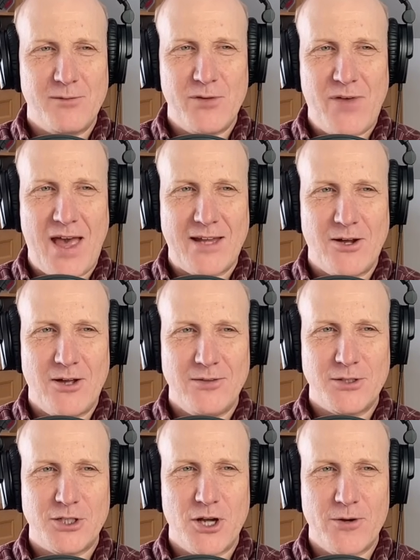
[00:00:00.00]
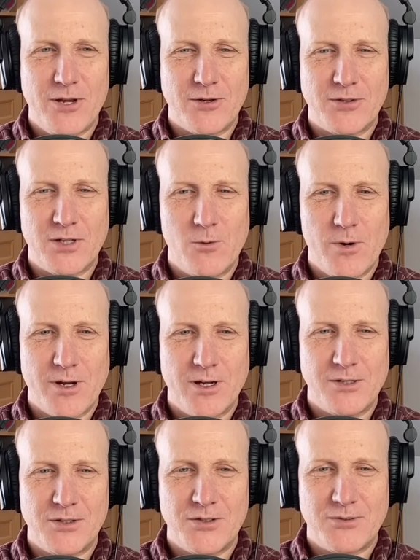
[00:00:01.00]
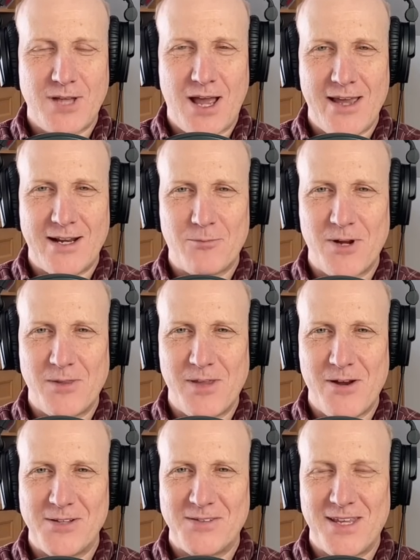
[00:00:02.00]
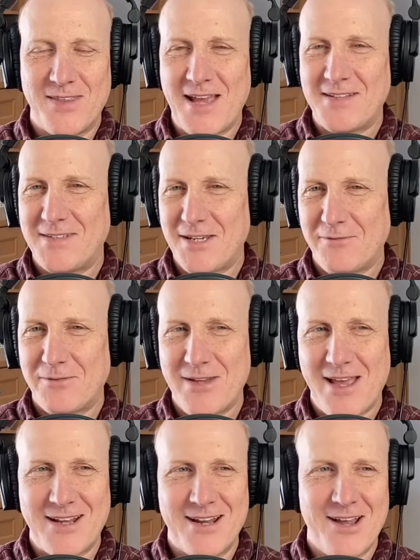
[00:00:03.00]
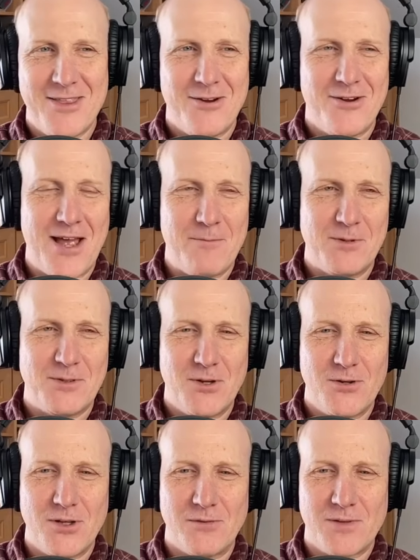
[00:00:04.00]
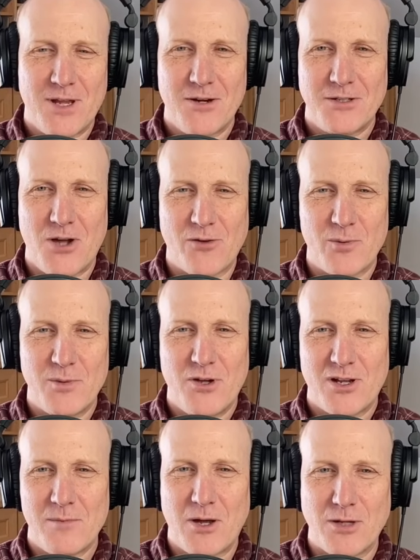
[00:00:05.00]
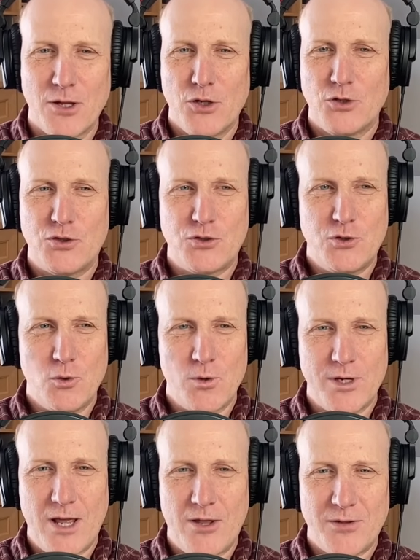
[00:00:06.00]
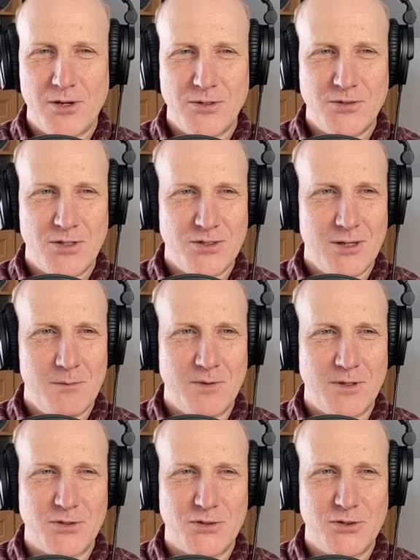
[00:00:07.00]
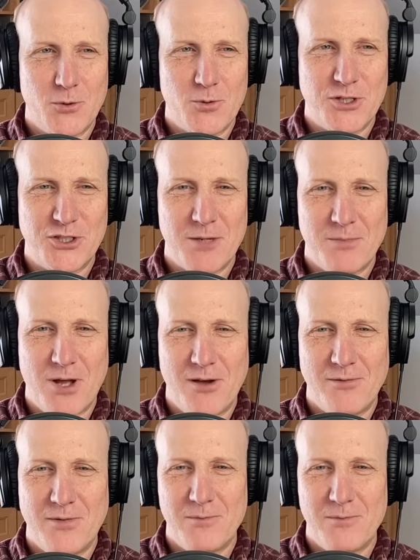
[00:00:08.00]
we've had on the show here. So we're going to just tie it up right there and say that's it for yet another episode of Care Talk. We've been talking about steward healthcare system and the stewardship of